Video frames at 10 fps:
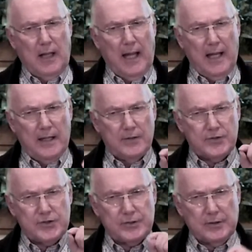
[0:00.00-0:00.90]

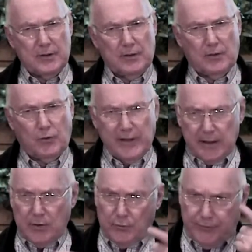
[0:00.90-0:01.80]
as
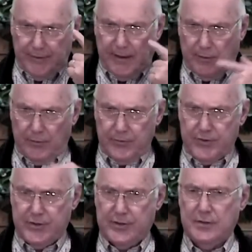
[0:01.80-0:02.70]
critical
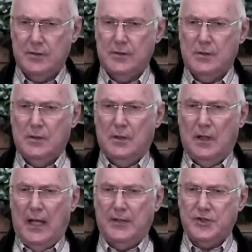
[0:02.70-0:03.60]
thinkers
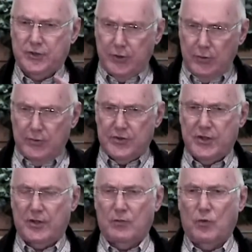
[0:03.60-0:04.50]
and
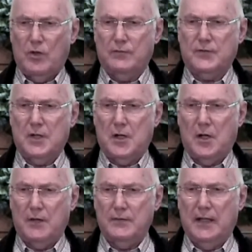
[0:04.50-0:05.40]
students of the Word of
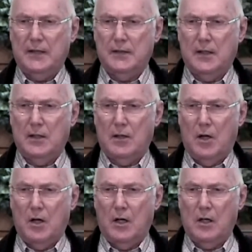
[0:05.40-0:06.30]
God, that there
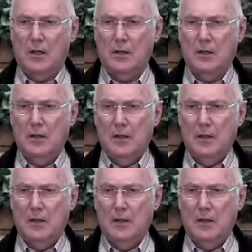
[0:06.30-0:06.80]
are